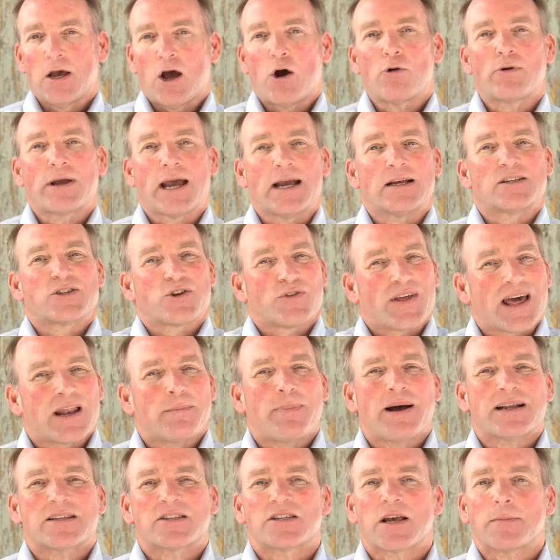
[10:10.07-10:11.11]
Okay, so that
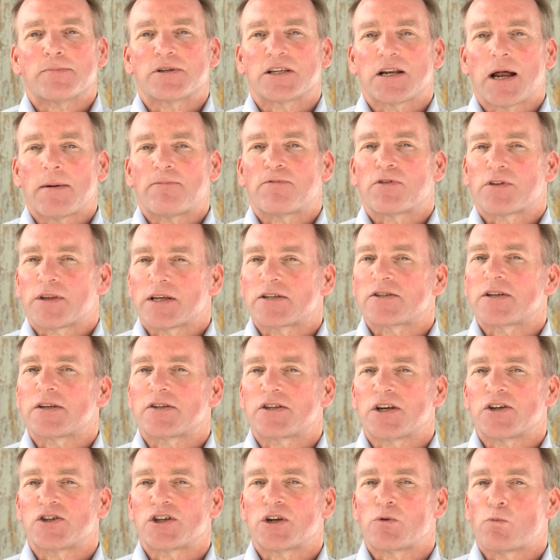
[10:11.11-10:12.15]
about sums it up for this
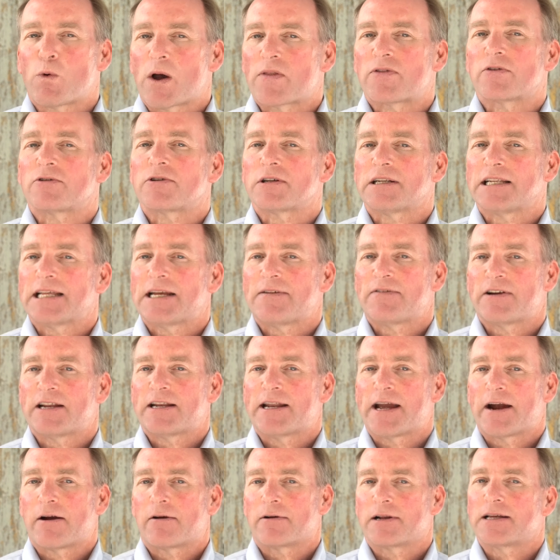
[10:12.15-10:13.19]
decision whether to leave an
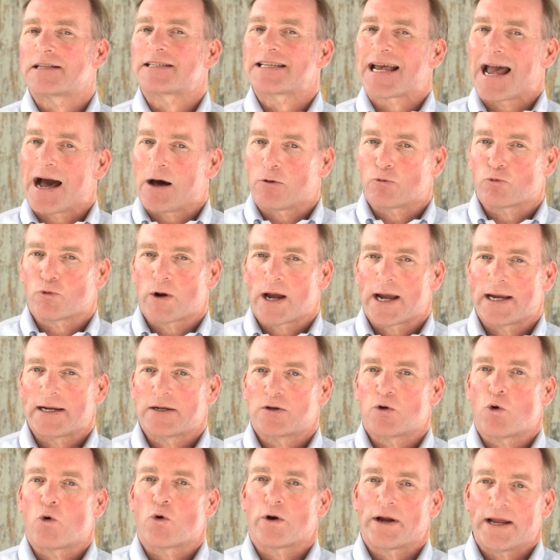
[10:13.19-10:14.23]
inheritance
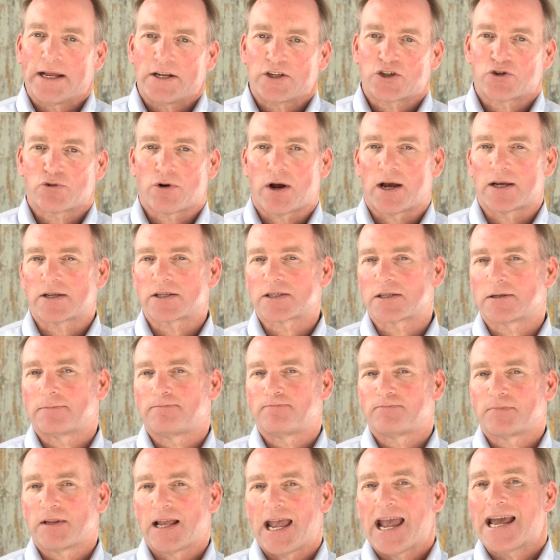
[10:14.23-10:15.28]
outright or in trust.
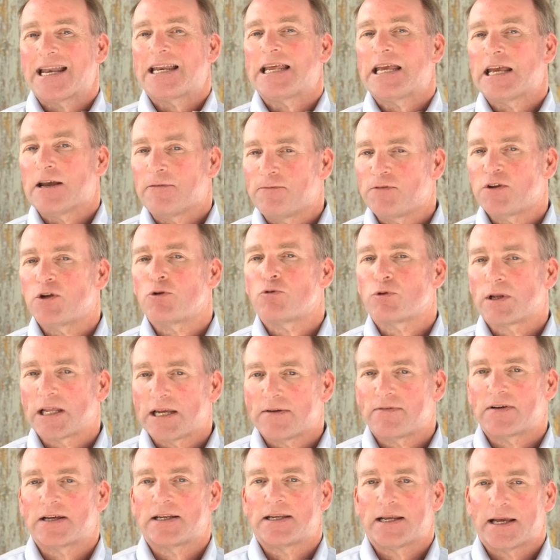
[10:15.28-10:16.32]
And if you
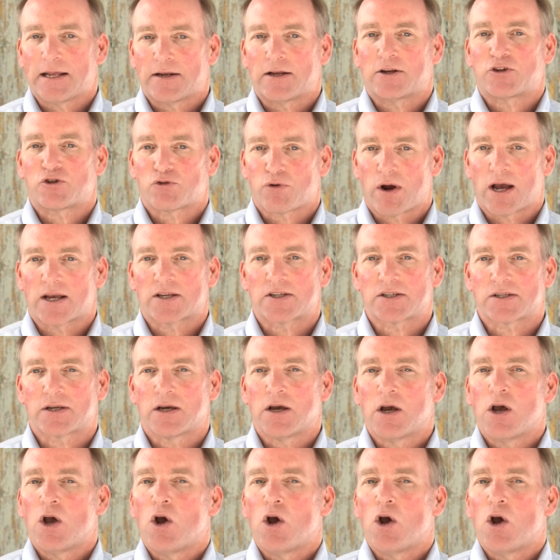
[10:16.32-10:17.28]
leave it in a trust,